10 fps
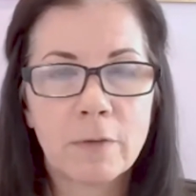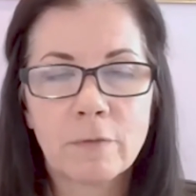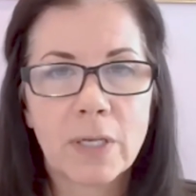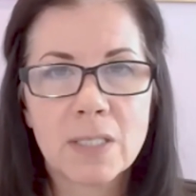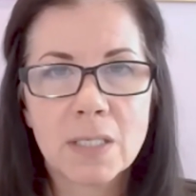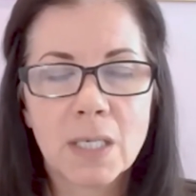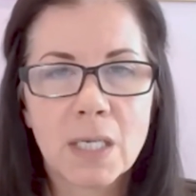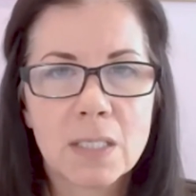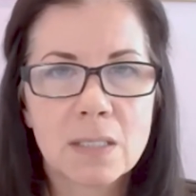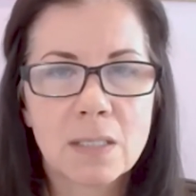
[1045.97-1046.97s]
friends, and
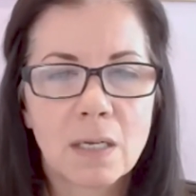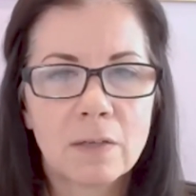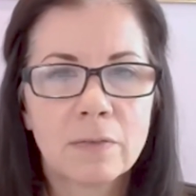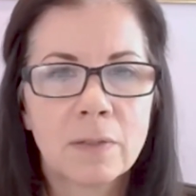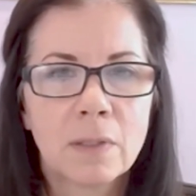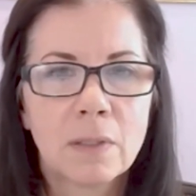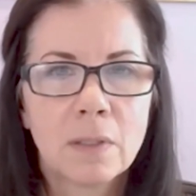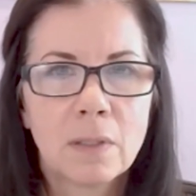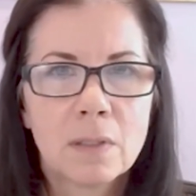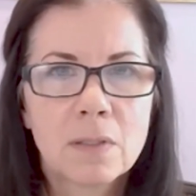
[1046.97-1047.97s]
kind of stuff.
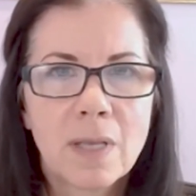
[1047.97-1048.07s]
So